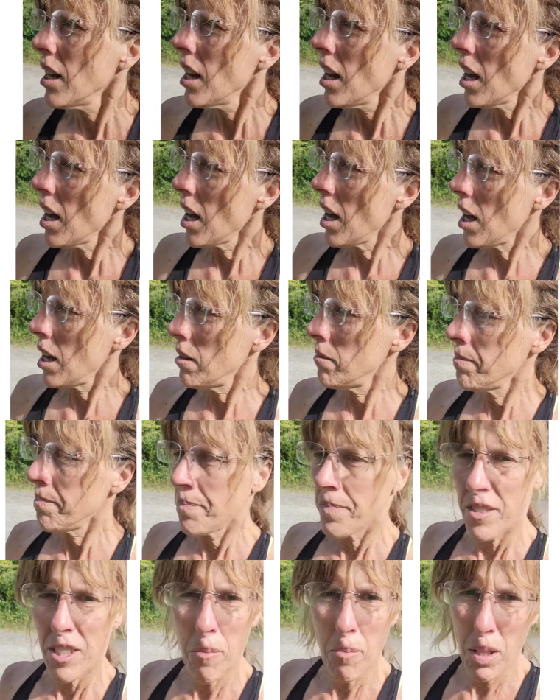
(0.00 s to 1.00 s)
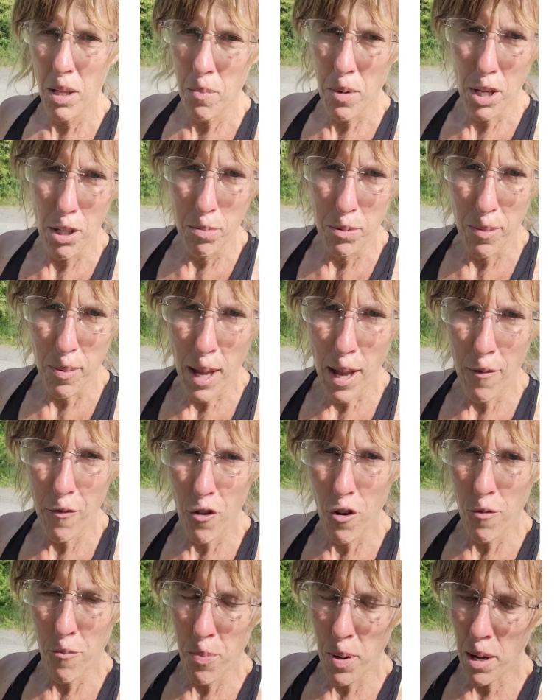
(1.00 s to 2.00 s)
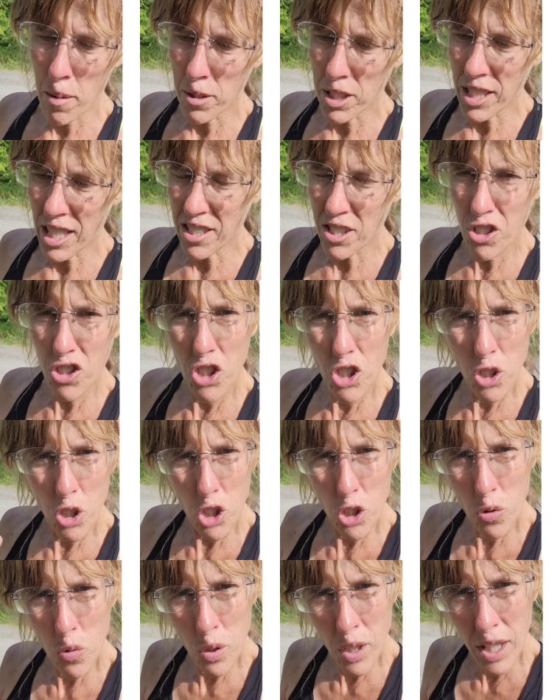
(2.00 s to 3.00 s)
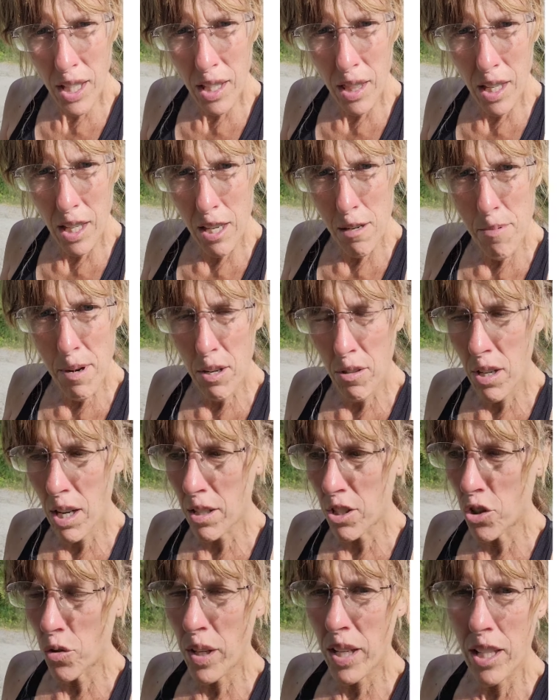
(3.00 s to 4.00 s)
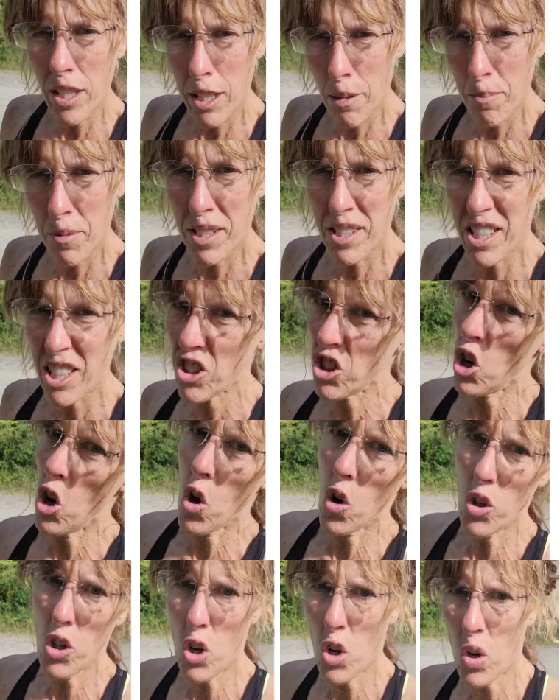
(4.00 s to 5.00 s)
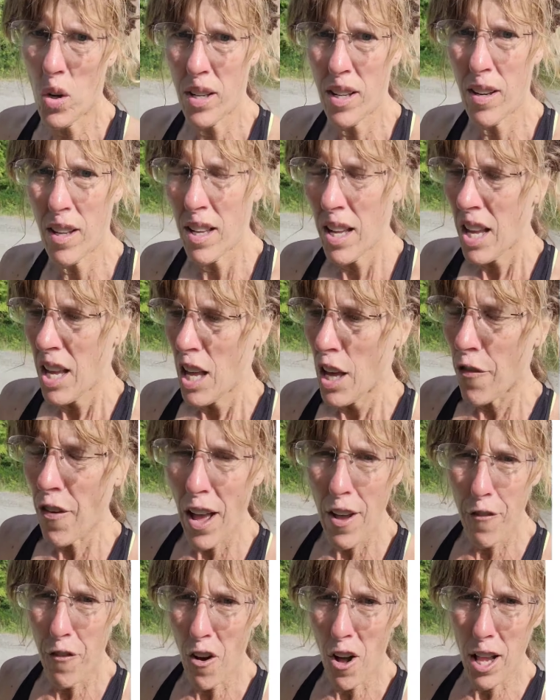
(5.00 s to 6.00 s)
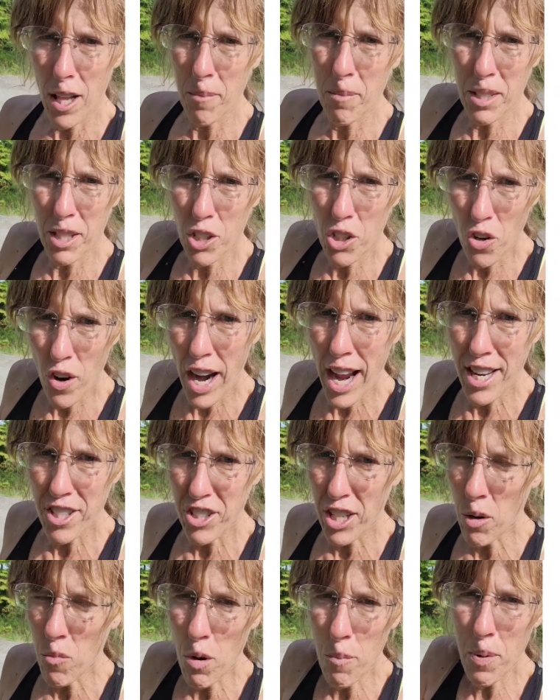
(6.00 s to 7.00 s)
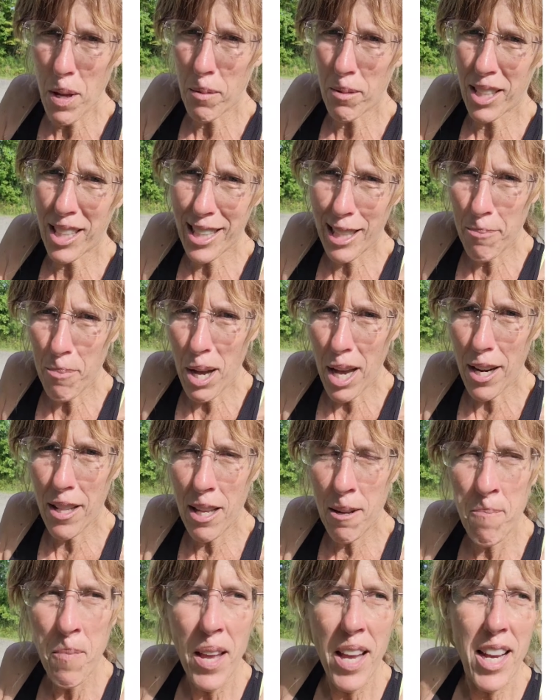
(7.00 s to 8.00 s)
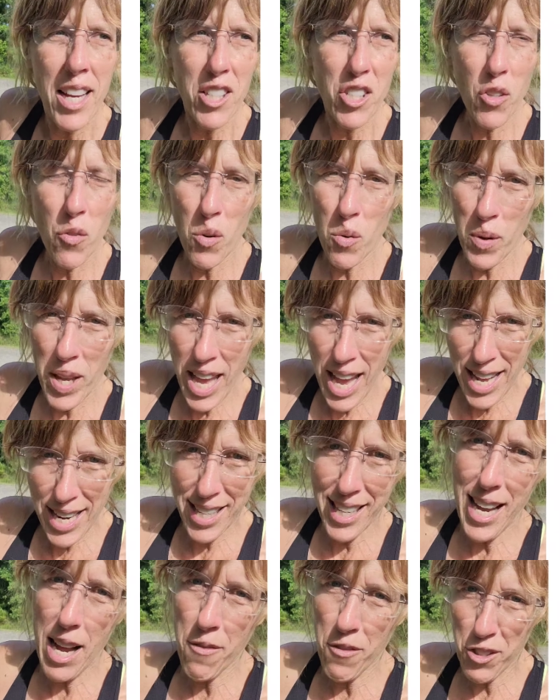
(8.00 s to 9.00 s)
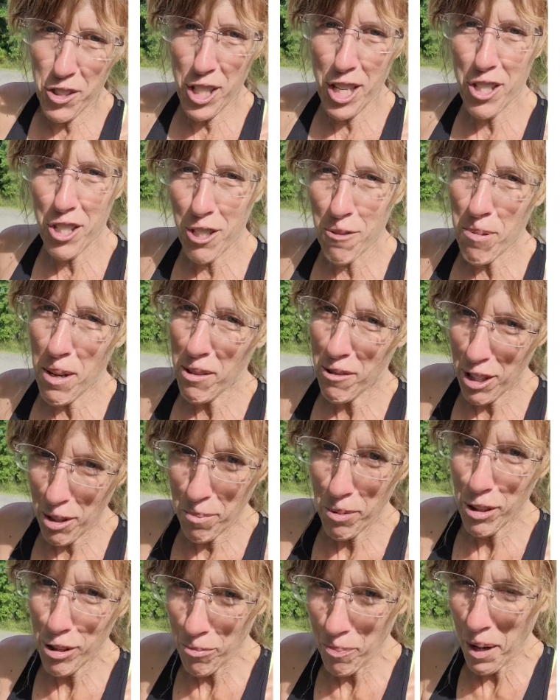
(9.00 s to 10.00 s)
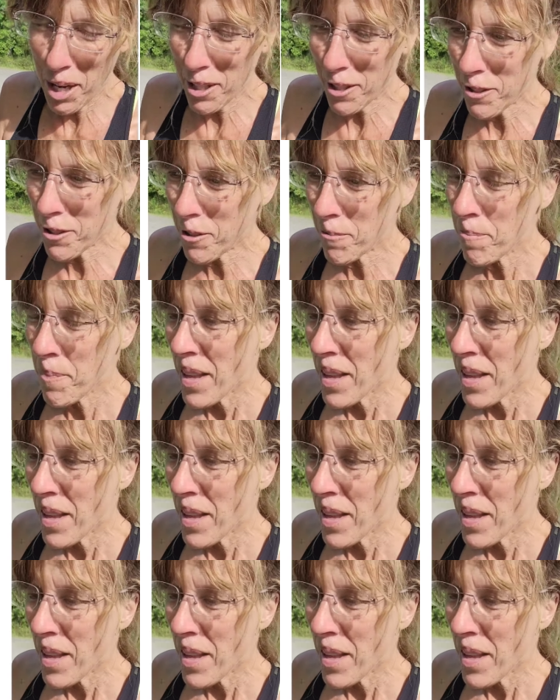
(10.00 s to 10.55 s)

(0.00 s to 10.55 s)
um, something about a platform pedals. I said, you should really think about uh, doing clipless. He said, oh no, if I fall, I'm going to crash and I won't be able to clip out of them. So we had a conversation about clipless pedals